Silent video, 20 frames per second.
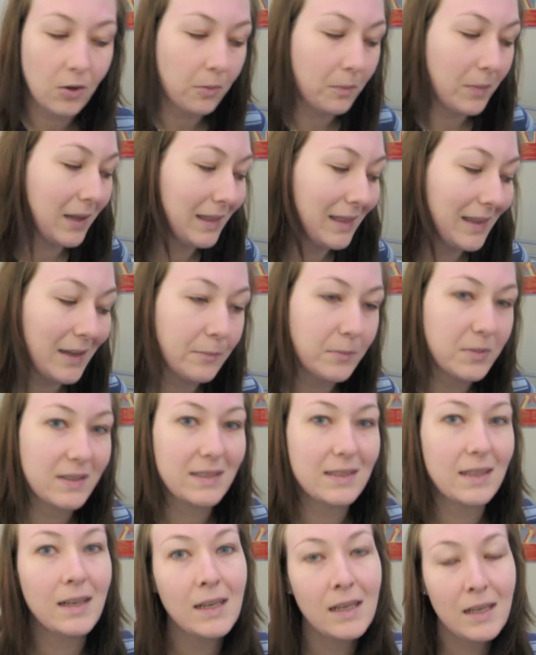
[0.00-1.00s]
on my
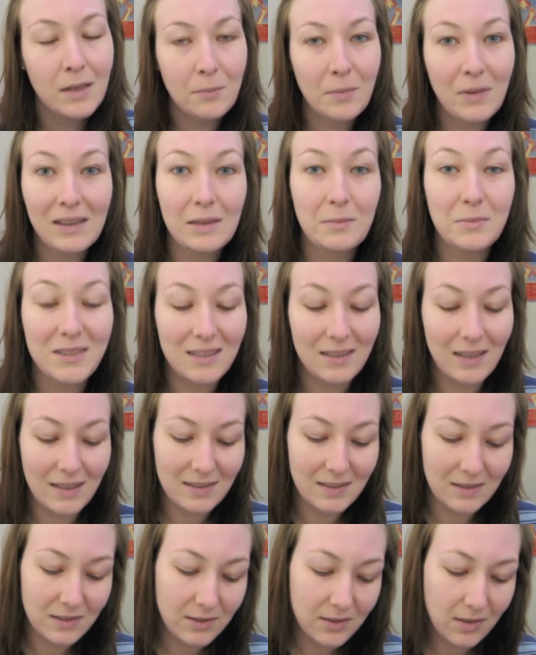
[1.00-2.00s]
lips are
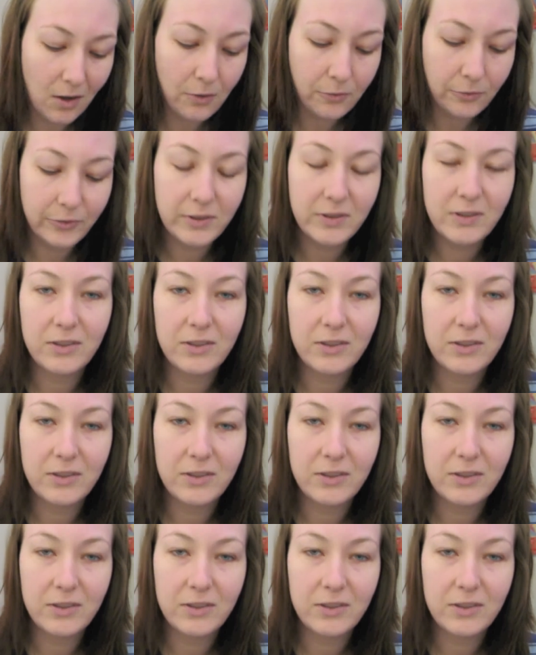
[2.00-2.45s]
nice and soft.